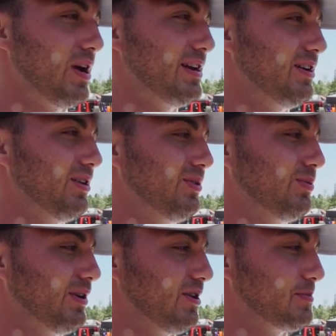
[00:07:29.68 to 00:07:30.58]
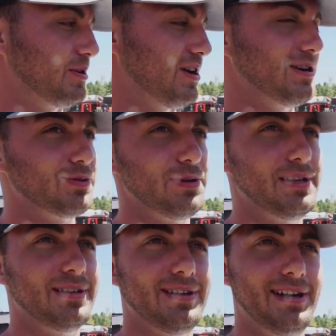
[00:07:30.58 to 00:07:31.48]
right here, we got our spare tire
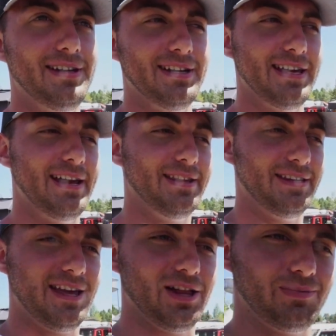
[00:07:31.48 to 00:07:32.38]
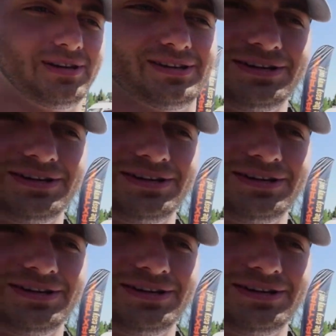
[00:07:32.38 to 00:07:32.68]
swing. And again, in the element